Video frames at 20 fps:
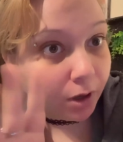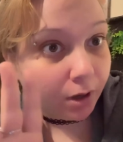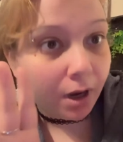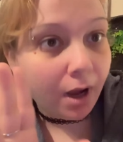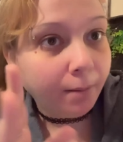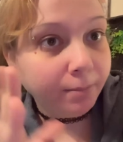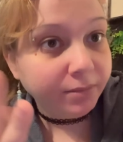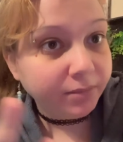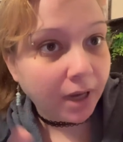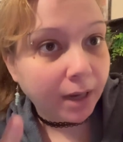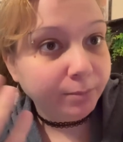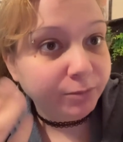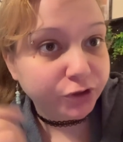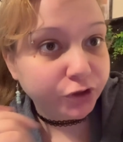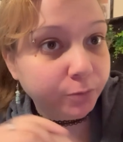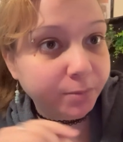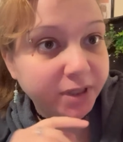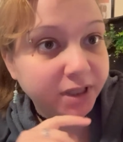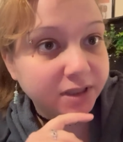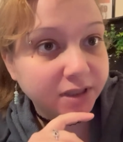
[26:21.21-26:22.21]
I'm
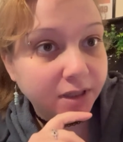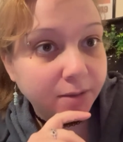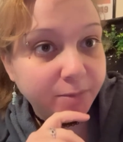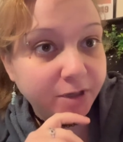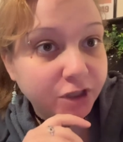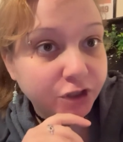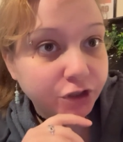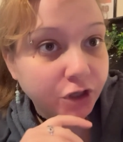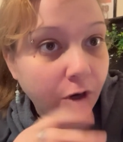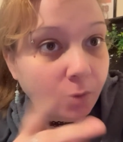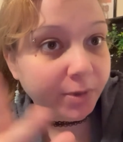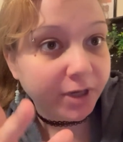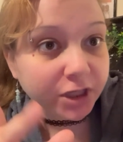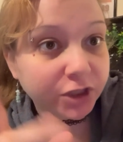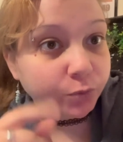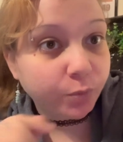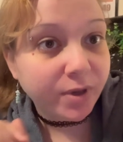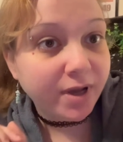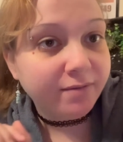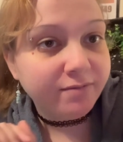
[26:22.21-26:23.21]
assuming it's going to be a show
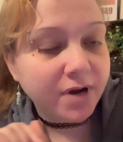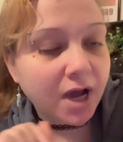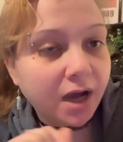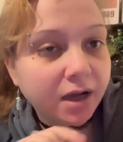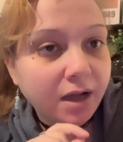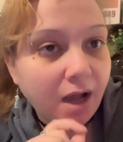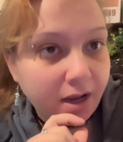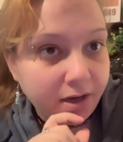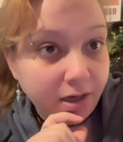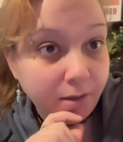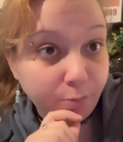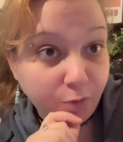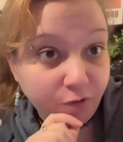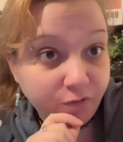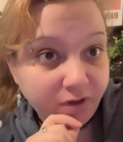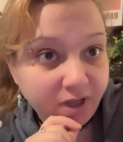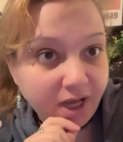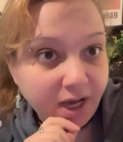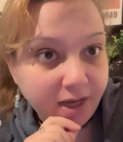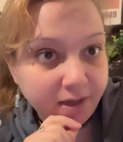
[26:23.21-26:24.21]
because we have not gotten a
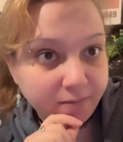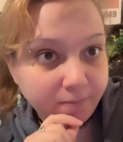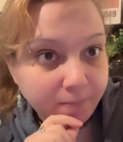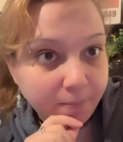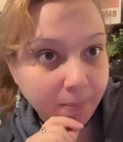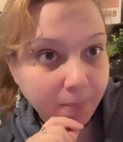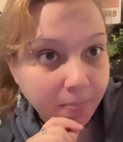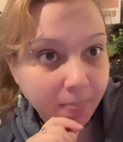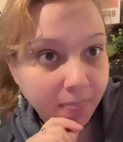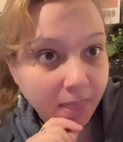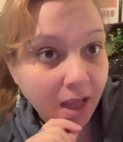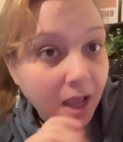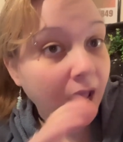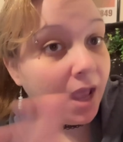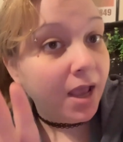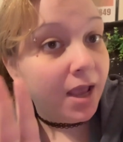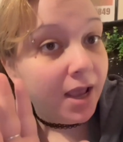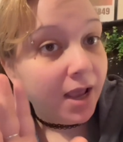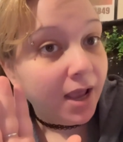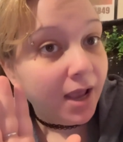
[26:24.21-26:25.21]
movie yet.
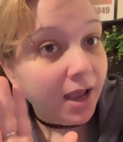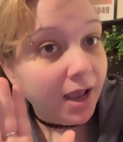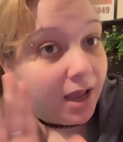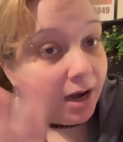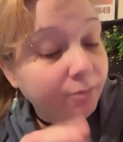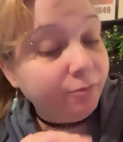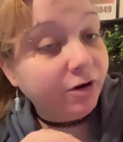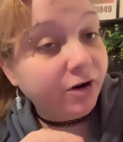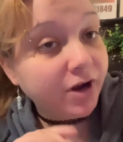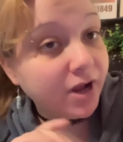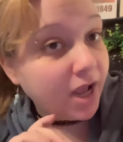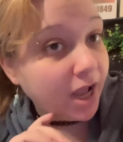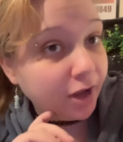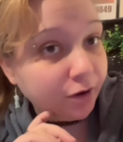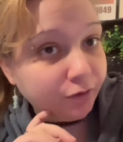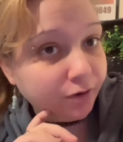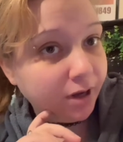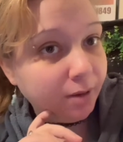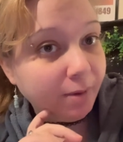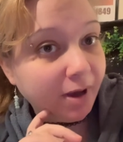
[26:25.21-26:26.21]
And I'm very
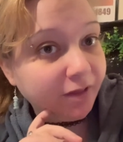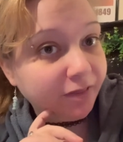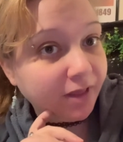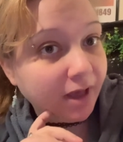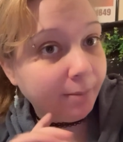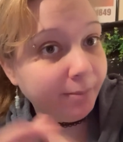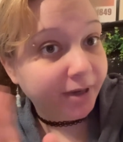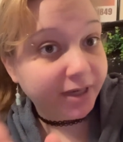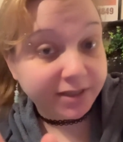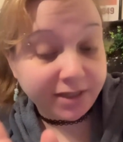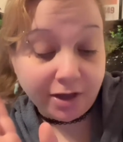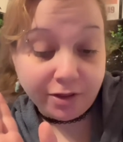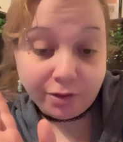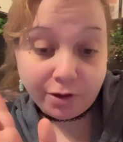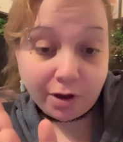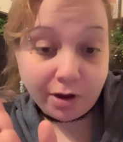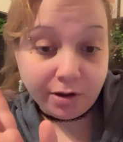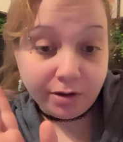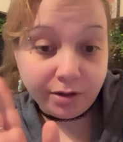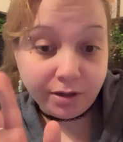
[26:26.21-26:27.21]
angry about that because I
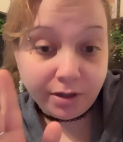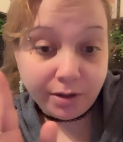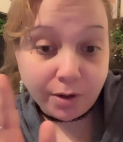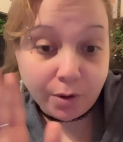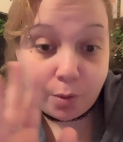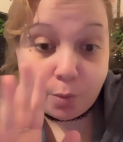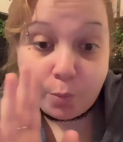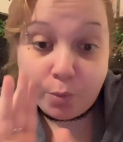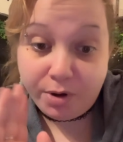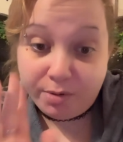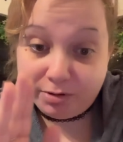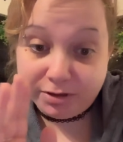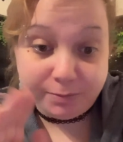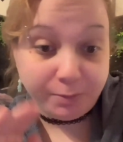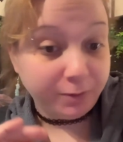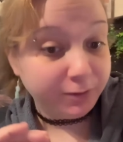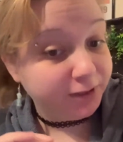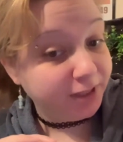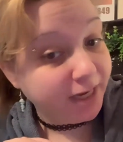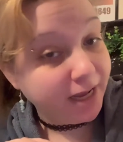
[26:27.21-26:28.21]
thought we were
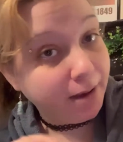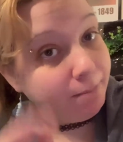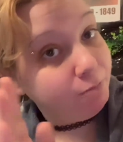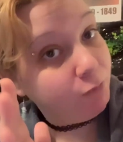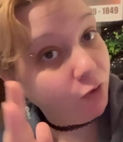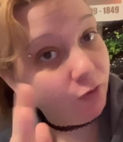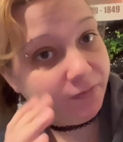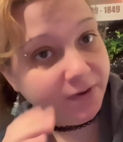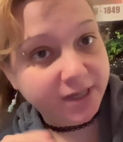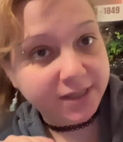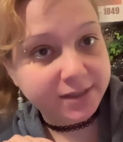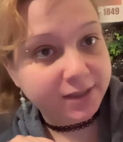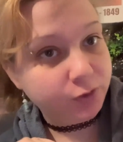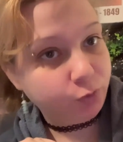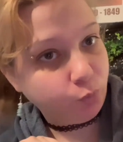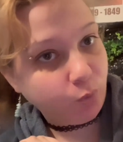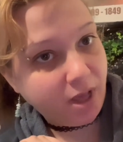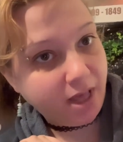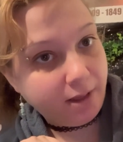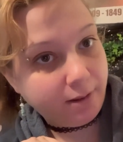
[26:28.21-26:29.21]
supposed to get movies as
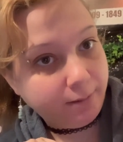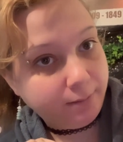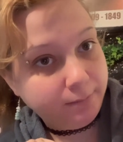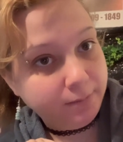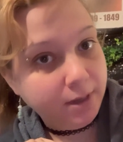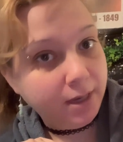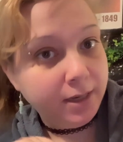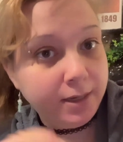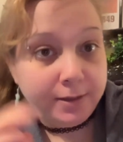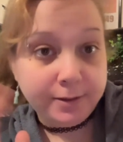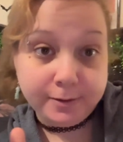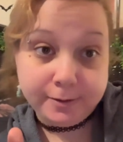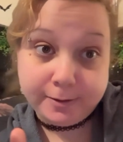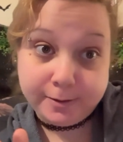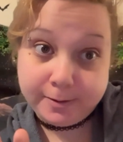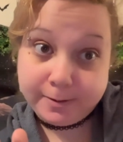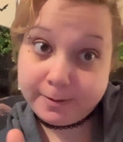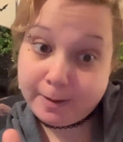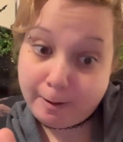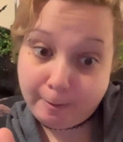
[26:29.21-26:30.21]
well.
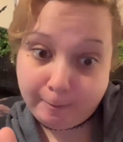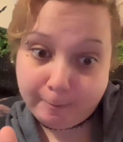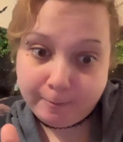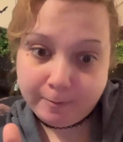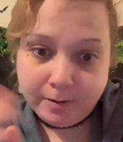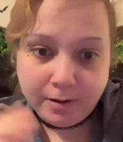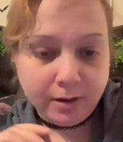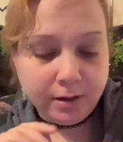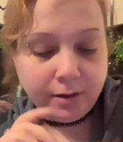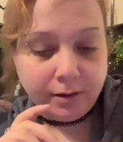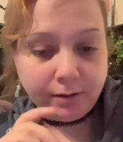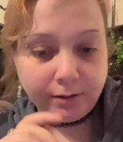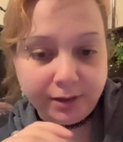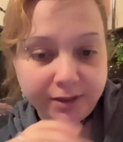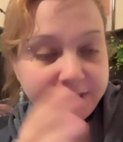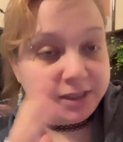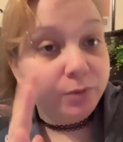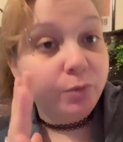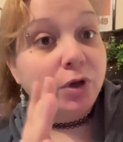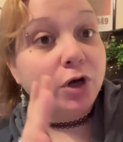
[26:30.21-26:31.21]
So
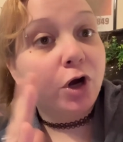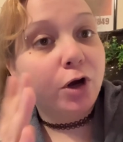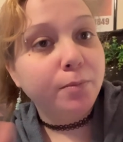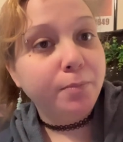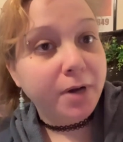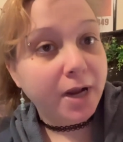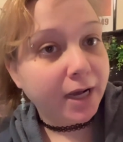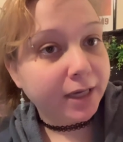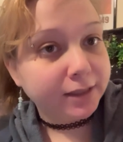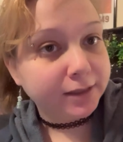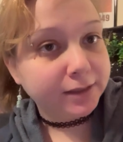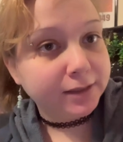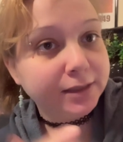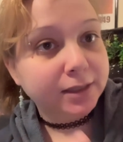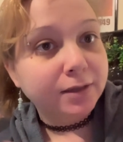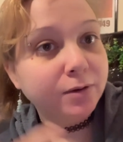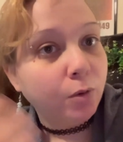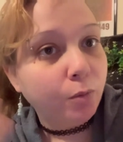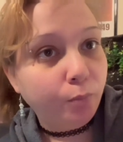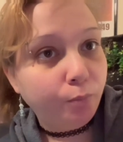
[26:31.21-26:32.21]
let's see what our next
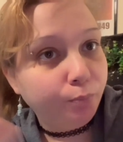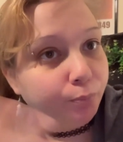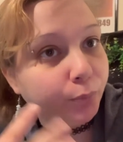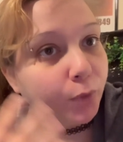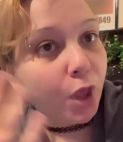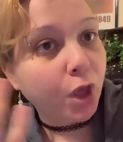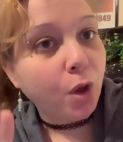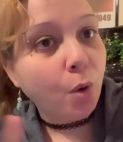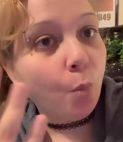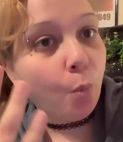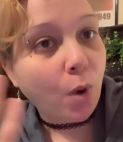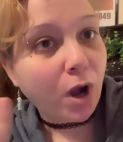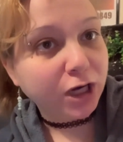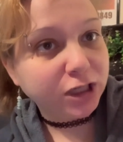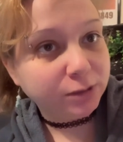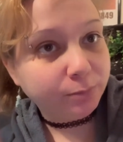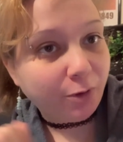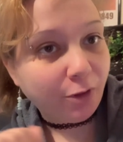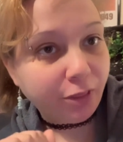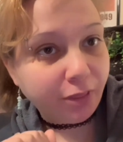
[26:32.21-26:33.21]

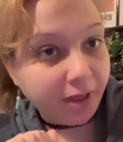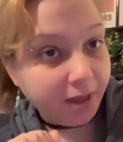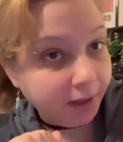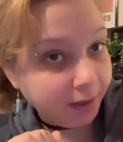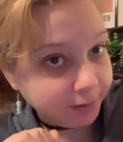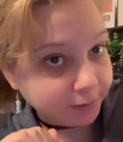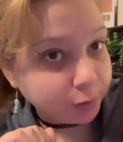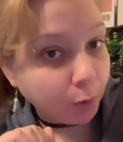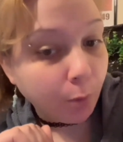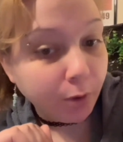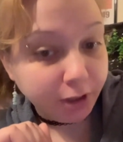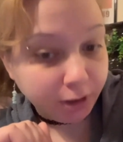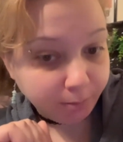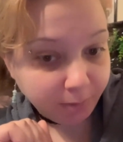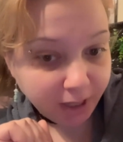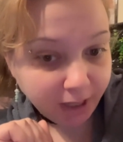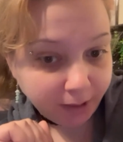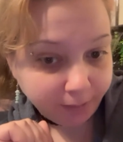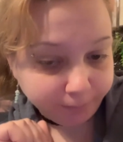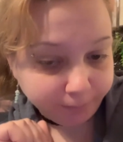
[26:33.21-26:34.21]
watchable thing is going to be.